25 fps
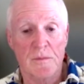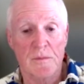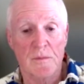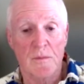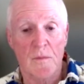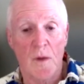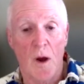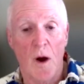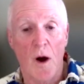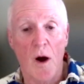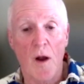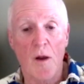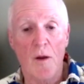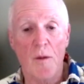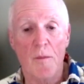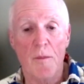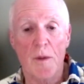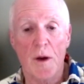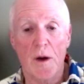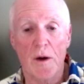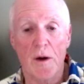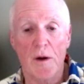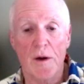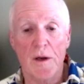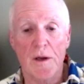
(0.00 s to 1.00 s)
All of
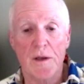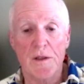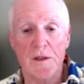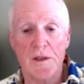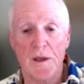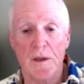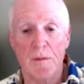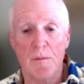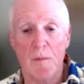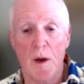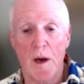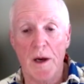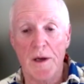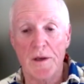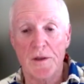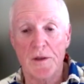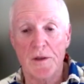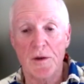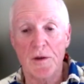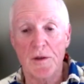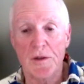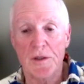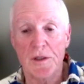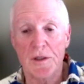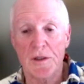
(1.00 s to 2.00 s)
Mary's and my
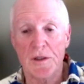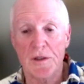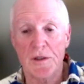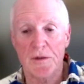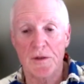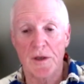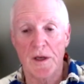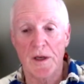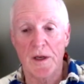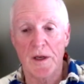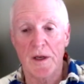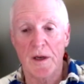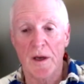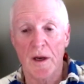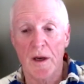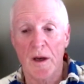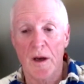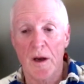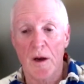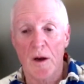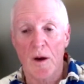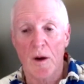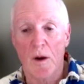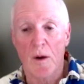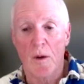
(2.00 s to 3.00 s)
church history
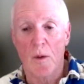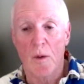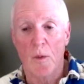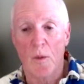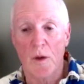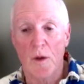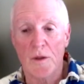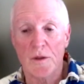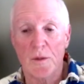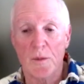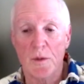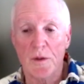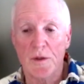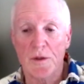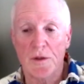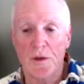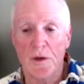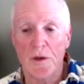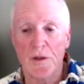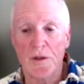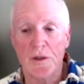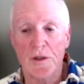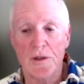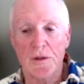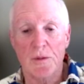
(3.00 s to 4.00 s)
was with
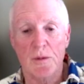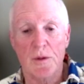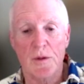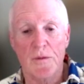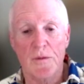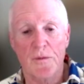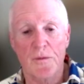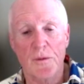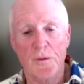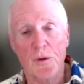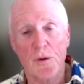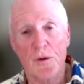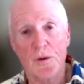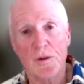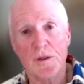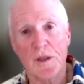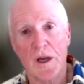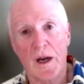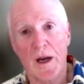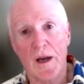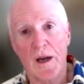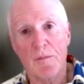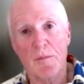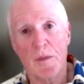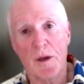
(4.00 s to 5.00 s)
churches with
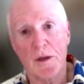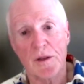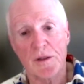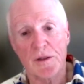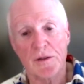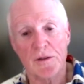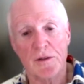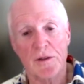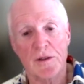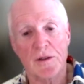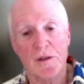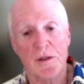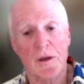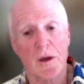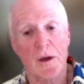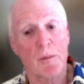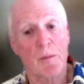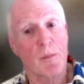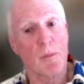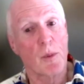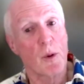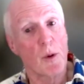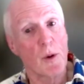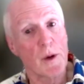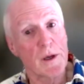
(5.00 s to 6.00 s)
full-time ministers
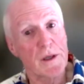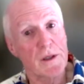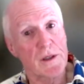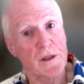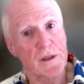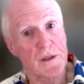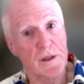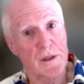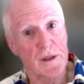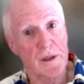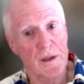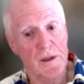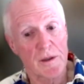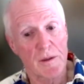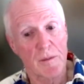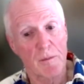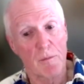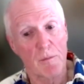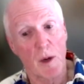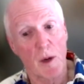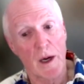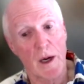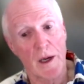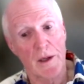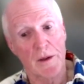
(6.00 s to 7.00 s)
appointed
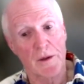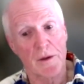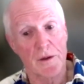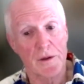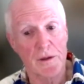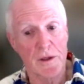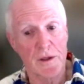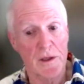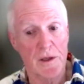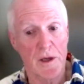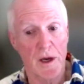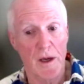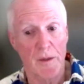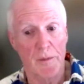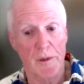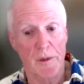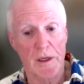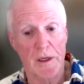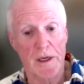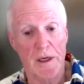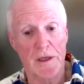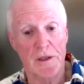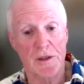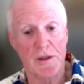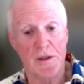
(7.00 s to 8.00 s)
by their
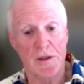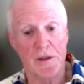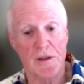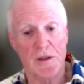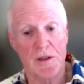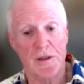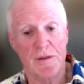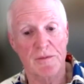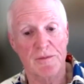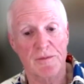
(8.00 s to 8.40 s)
denominations.